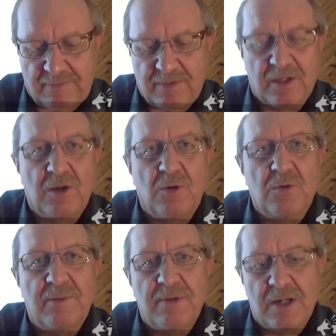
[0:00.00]
of the
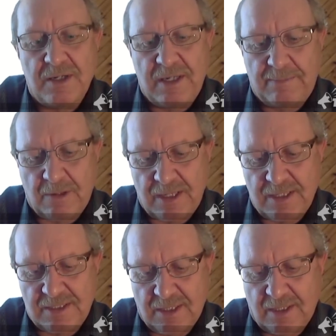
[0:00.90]
low commodity
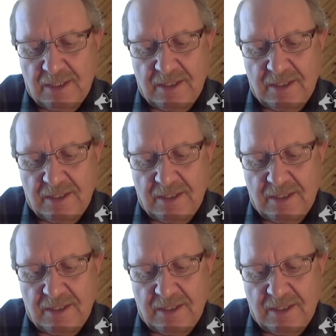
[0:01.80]
price,